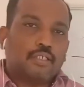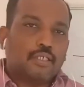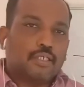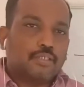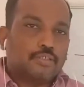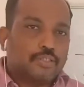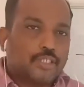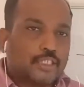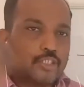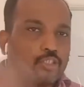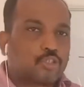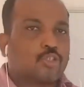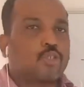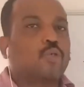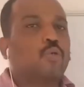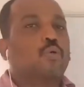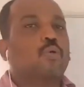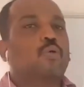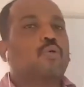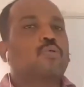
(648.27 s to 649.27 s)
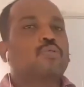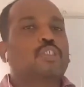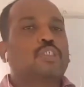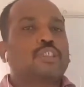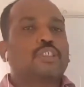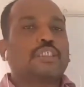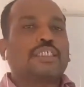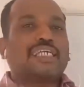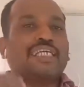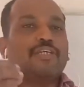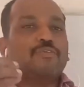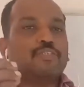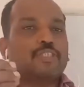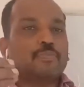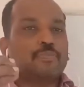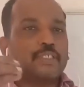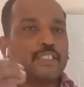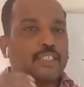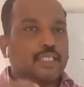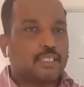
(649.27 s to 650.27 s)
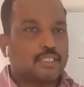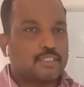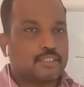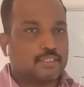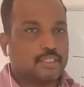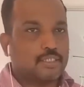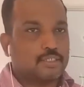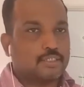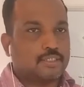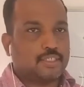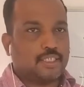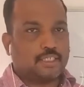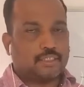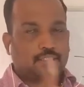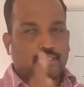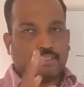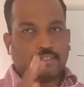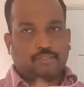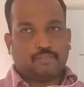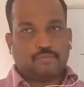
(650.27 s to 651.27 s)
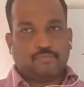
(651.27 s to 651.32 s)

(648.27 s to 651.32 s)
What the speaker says: the throws gives me the result 6.